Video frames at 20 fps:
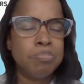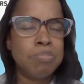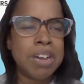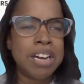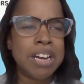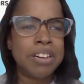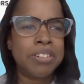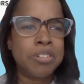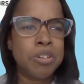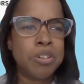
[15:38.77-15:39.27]

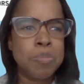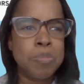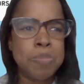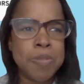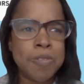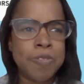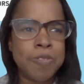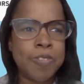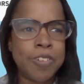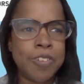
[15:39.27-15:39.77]
my group
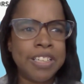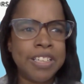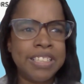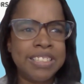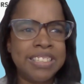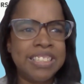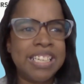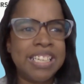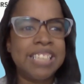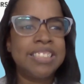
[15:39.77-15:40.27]
of
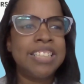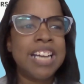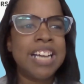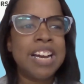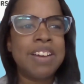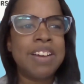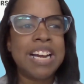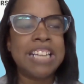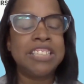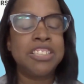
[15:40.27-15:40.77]
friends. That's
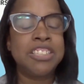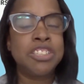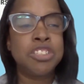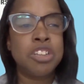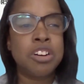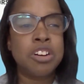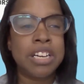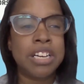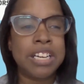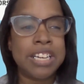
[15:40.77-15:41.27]
how I
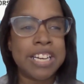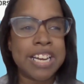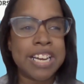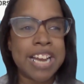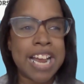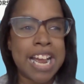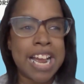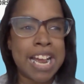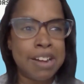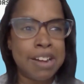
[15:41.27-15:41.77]
started it
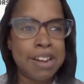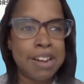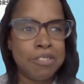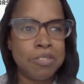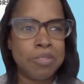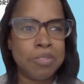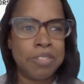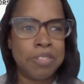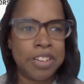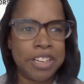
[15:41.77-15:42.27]

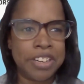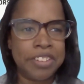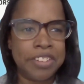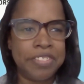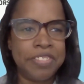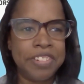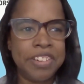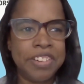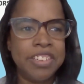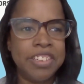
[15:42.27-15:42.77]
out with
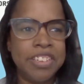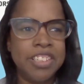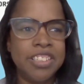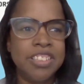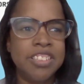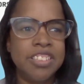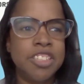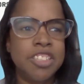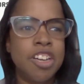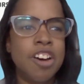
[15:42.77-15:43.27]

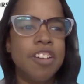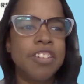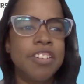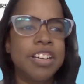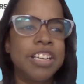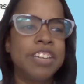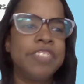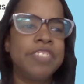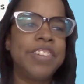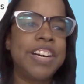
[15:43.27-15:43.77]

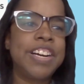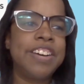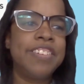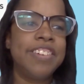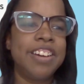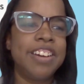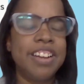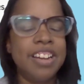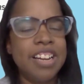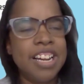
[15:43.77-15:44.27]
talking
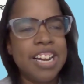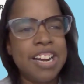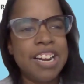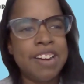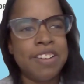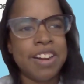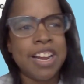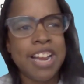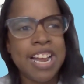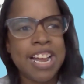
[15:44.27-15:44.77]
about how
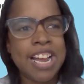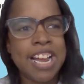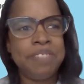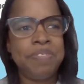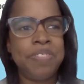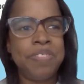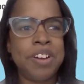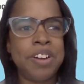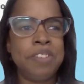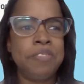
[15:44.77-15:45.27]
I
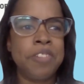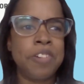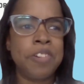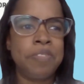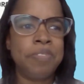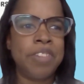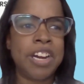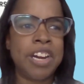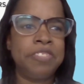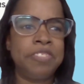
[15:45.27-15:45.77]
had fun
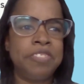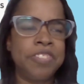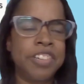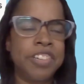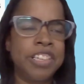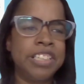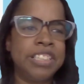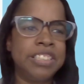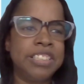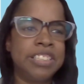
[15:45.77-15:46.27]
with my
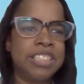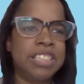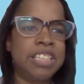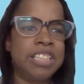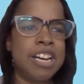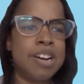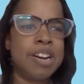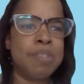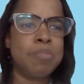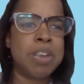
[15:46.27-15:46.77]
friends and
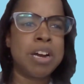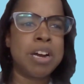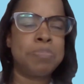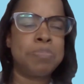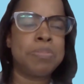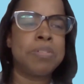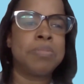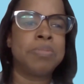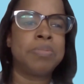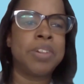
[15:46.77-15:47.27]
how my
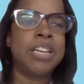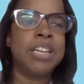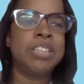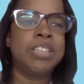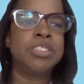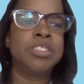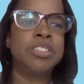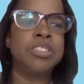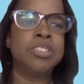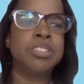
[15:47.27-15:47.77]

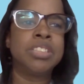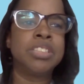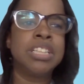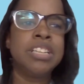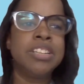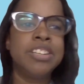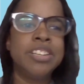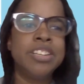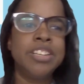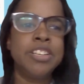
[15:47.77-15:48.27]
providers
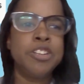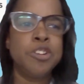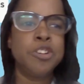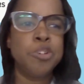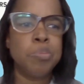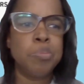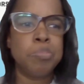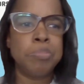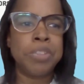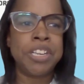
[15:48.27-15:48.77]

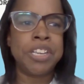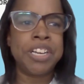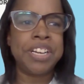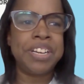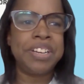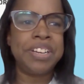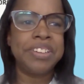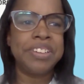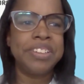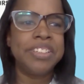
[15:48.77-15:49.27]
helped
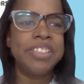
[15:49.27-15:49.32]
me.